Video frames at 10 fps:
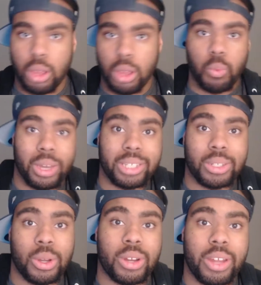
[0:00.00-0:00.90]
What's
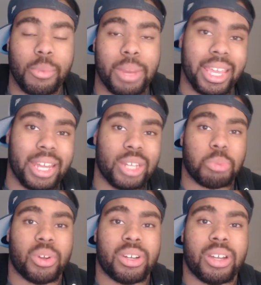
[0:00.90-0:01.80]
going on, everybody? It is your
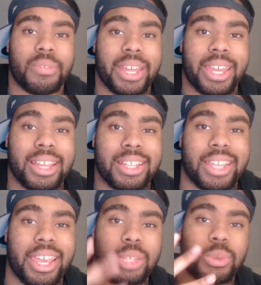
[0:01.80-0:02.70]
boy off Flight K Classic
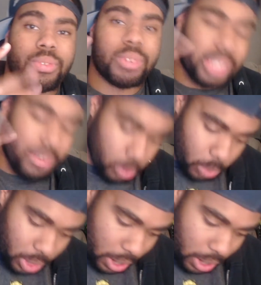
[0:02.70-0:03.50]
824/7, and we are